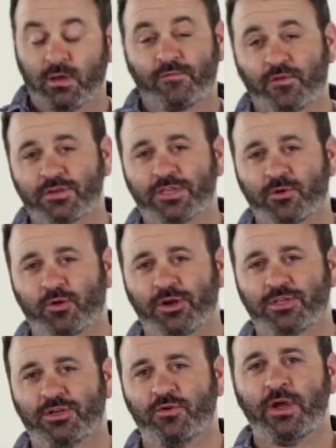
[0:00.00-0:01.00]
First thing we're going to
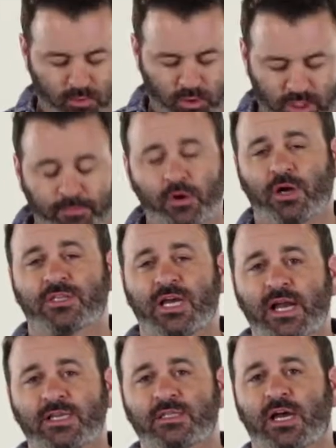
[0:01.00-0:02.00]
do, we're going to put our
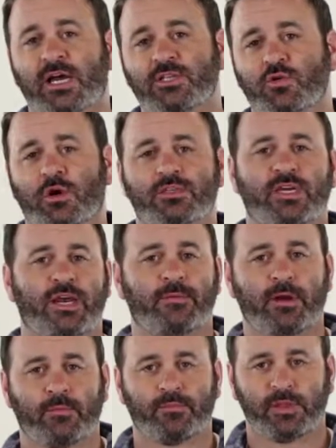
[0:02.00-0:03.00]
tines onto our tine
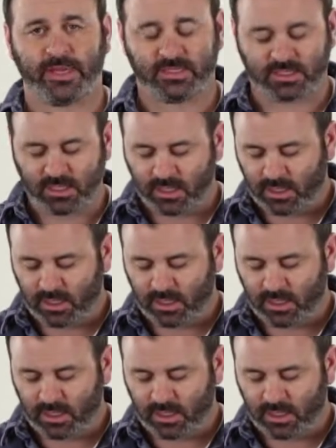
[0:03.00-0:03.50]
mount plates.